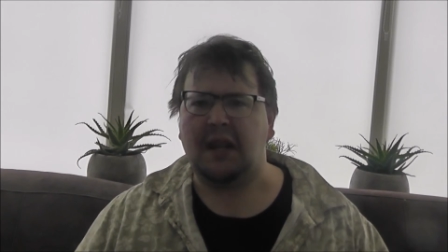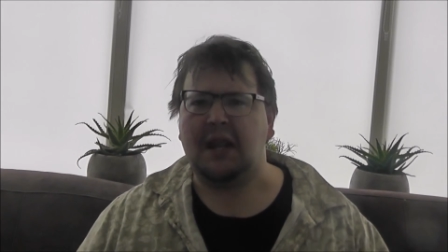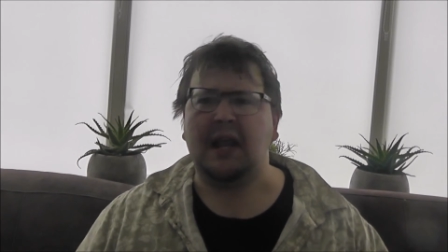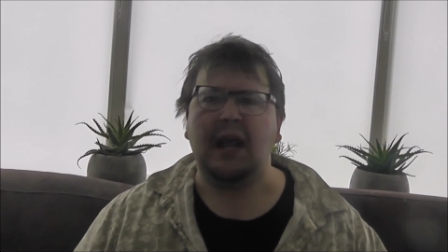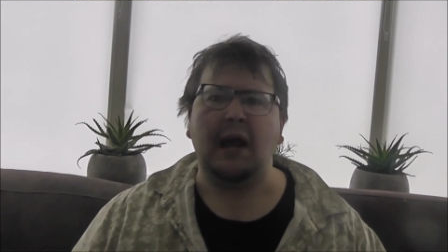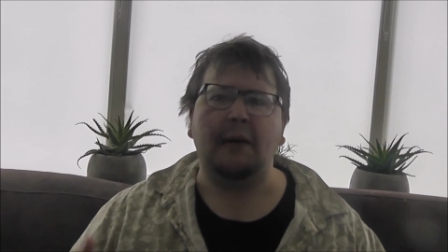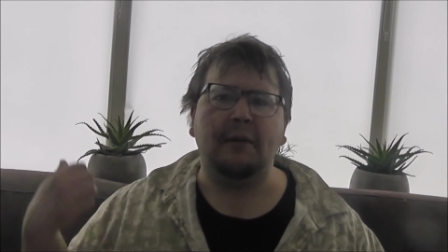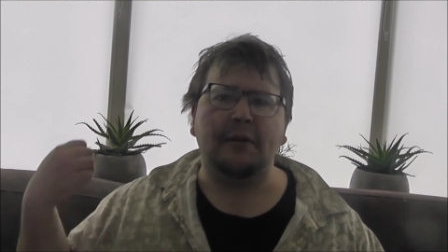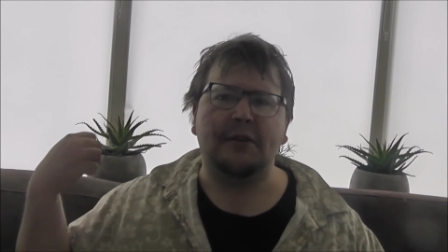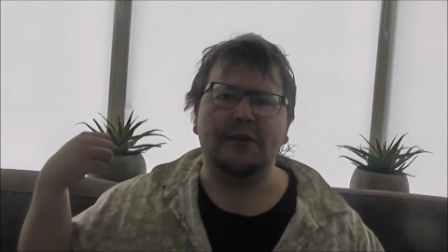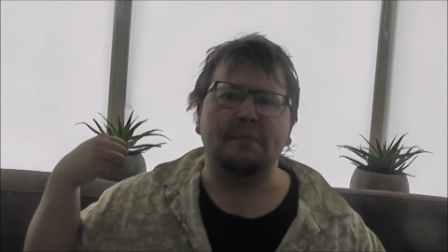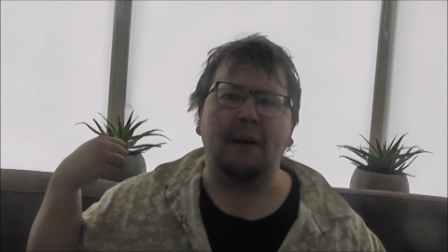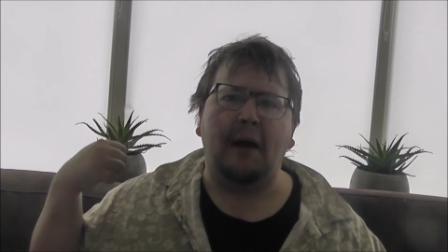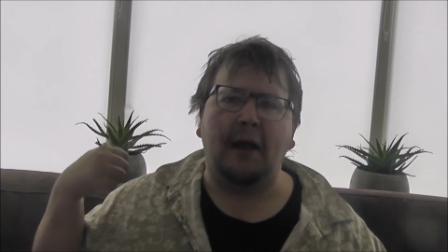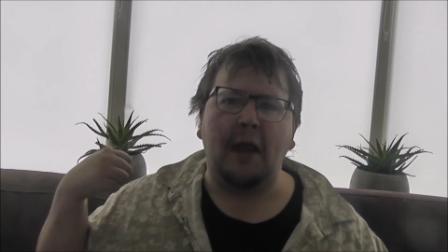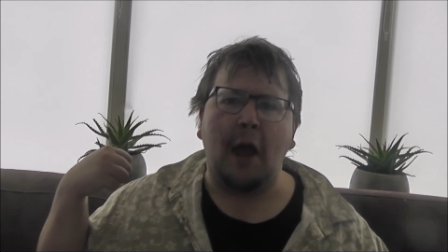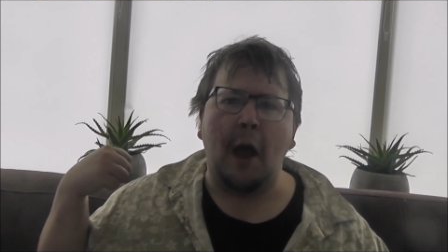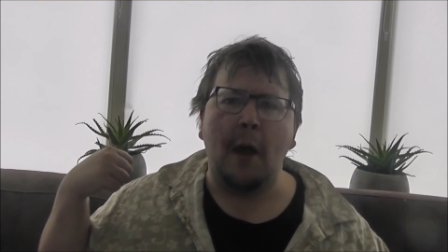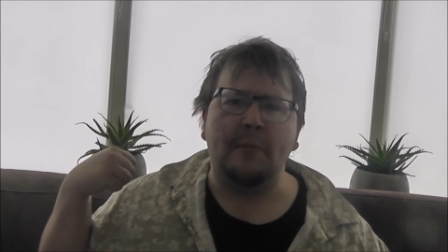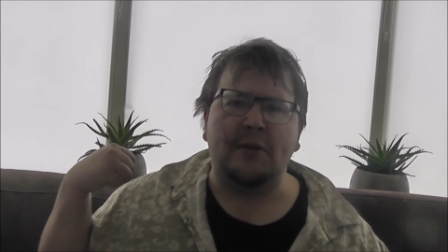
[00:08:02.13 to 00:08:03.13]
Come up to my
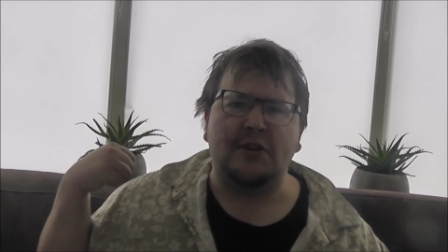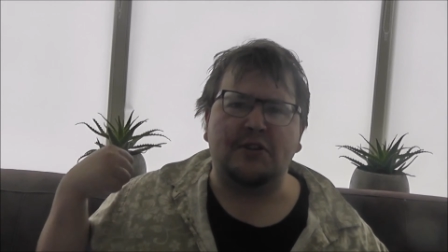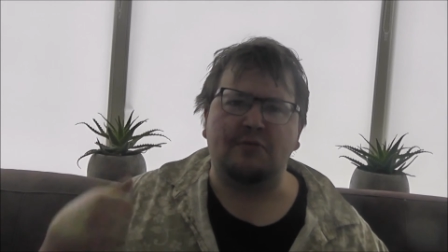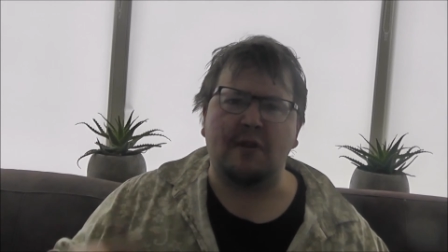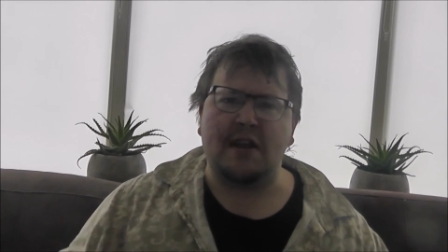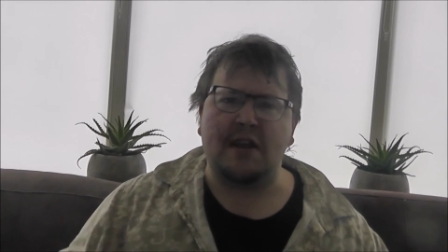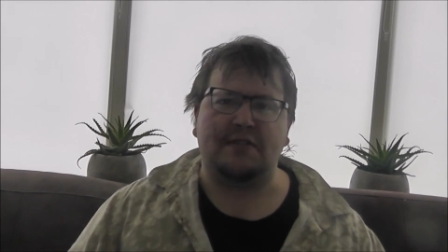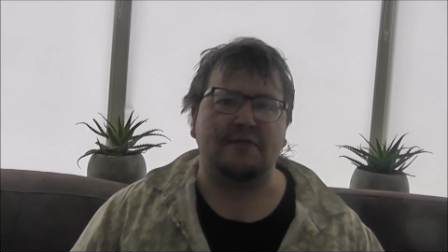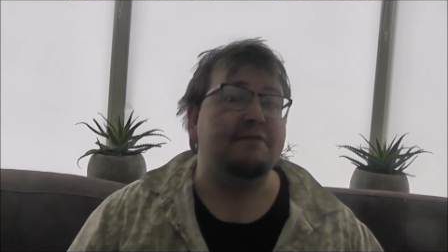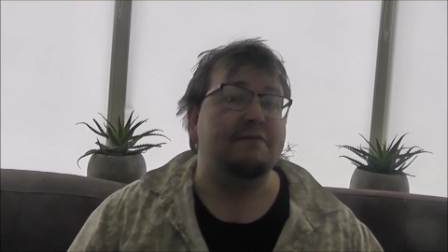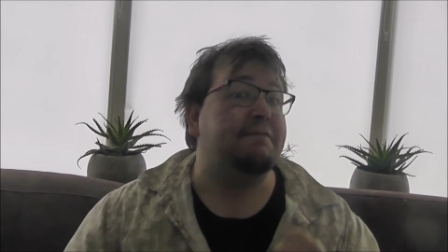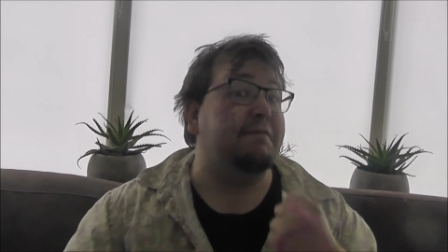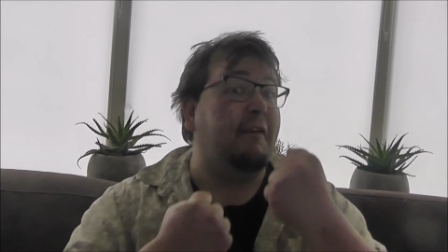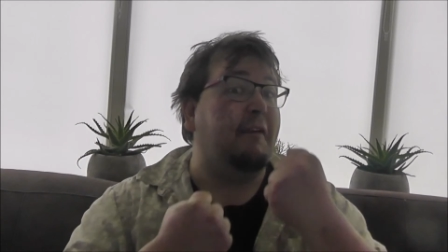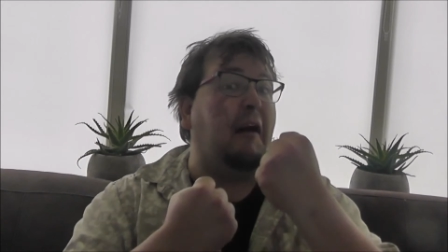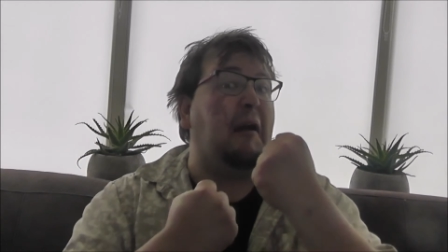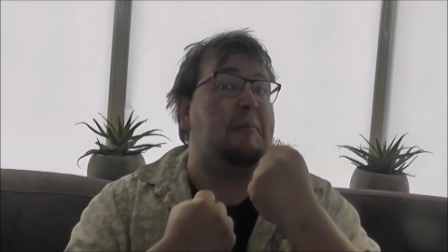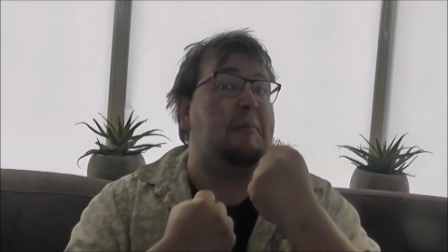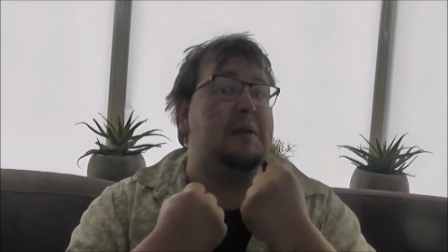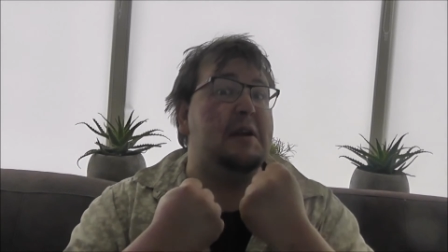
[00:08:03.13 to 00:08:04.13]
home address,
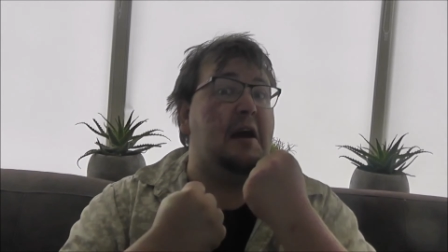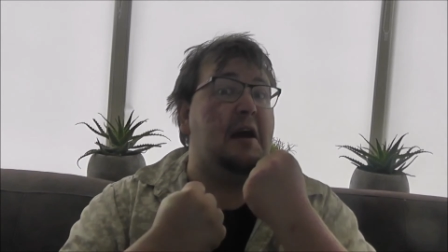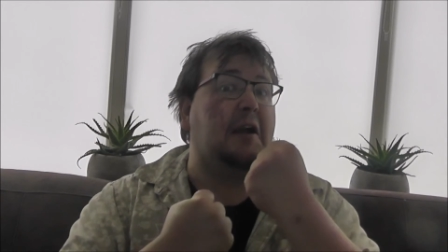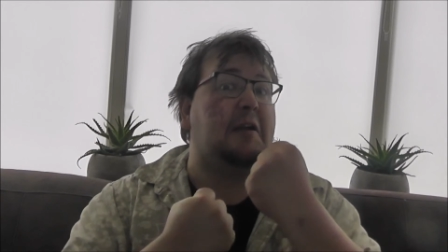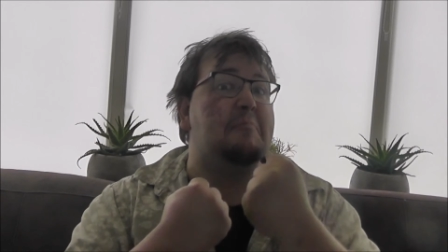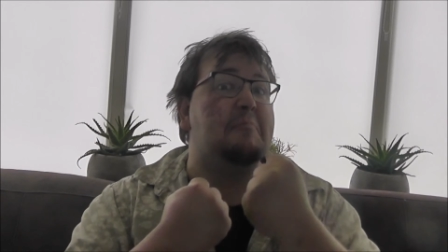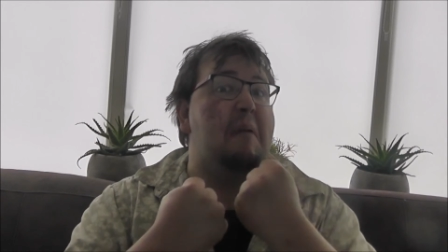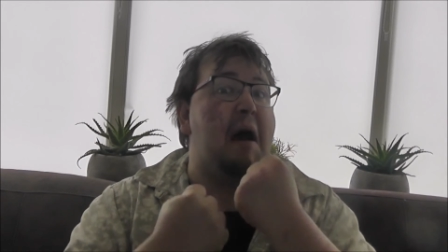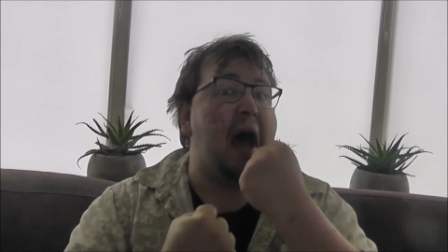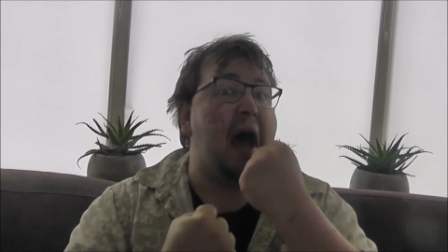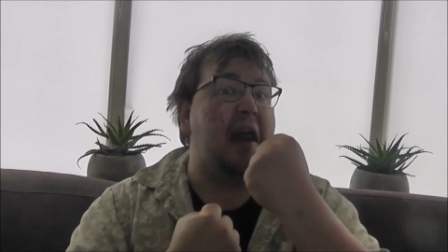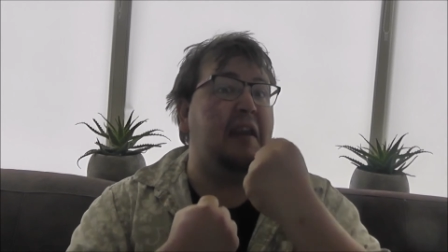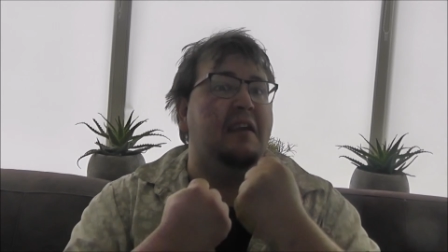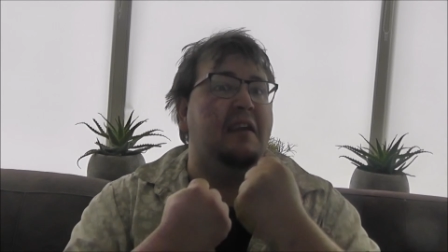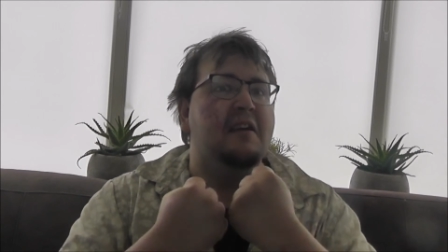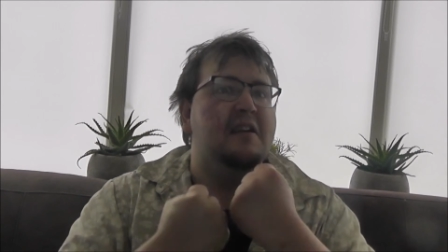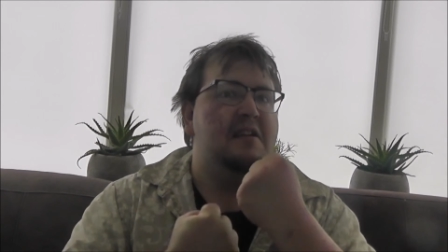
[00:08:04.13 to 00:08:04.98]
fight me like a man.